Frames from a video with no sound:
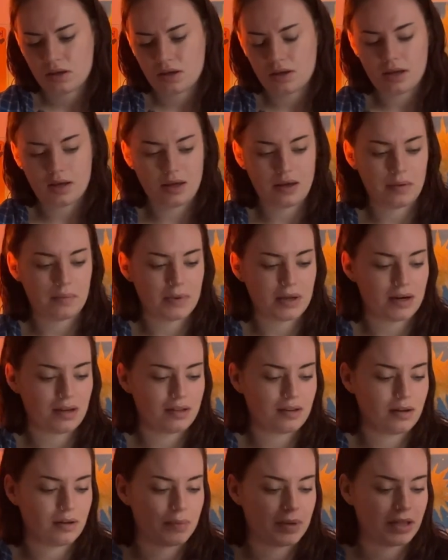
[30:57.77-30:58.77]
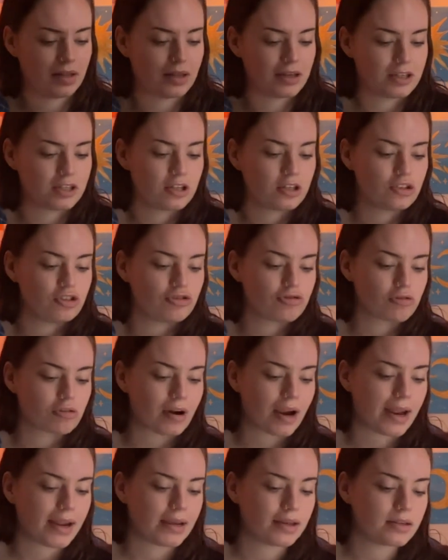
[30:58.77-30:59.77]
And a little bit like
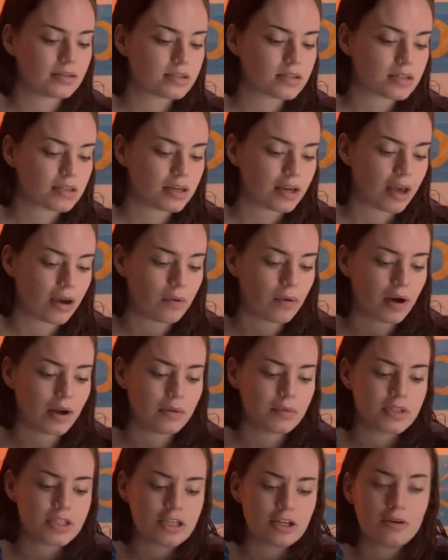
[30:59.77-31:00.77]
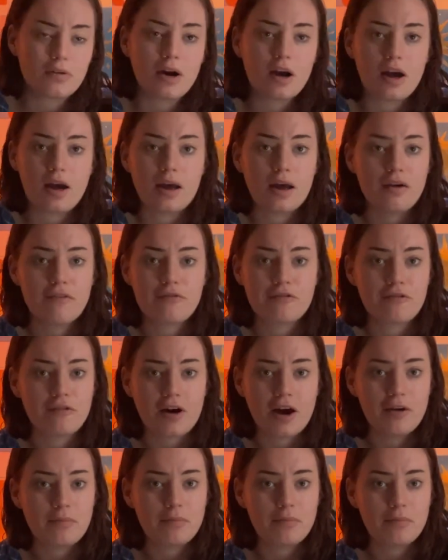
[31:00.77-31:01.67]
drained. Now I would do it 5